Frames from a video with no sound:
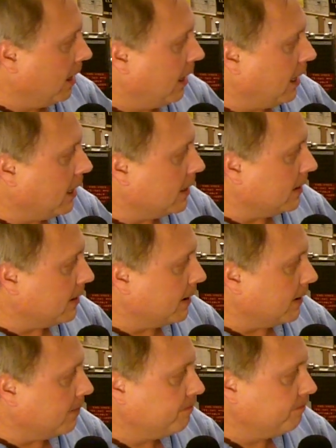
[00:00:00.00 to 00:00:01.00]

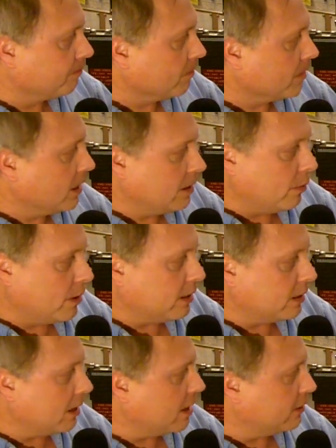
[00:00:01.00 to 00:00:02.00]
and
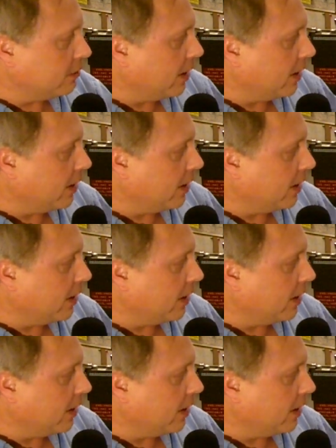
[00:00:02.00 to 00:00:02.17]
went on to